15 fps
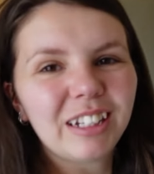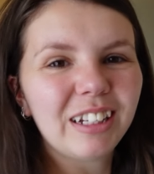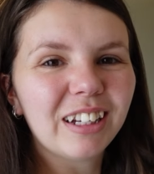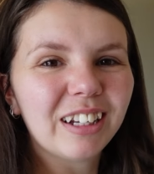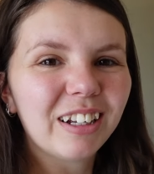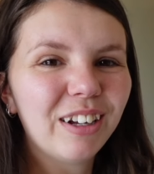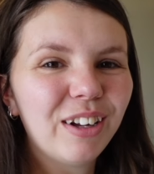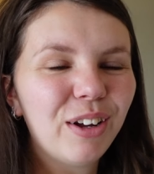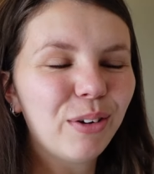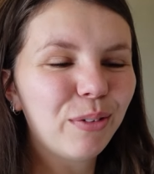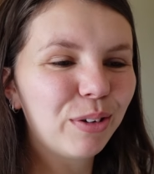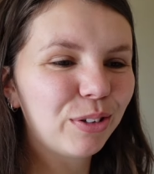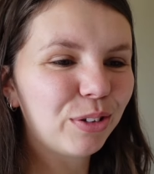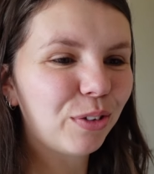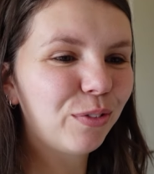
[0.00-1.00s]
here,
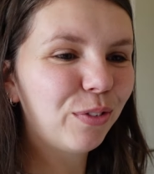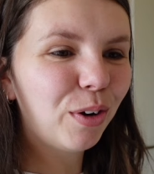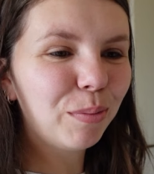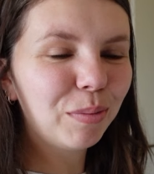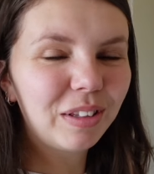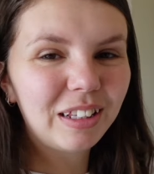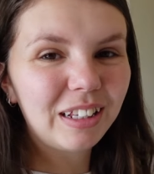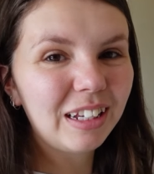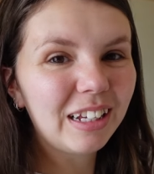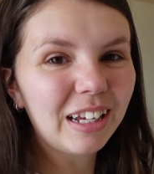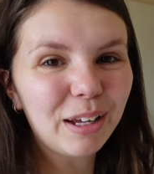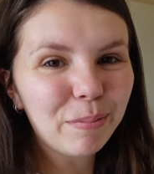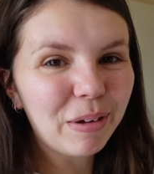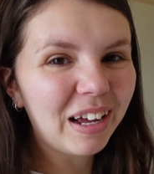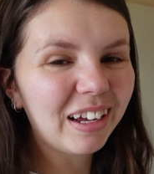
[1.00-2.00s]
which are from T
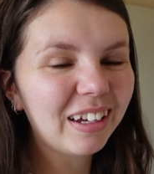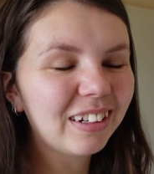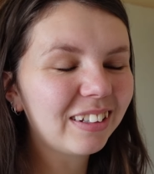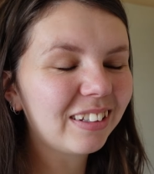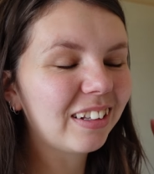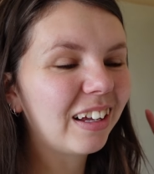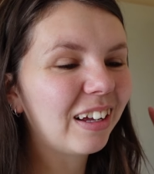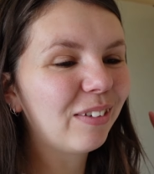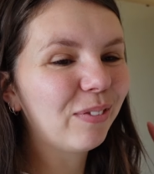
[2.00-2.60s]
K Maxx,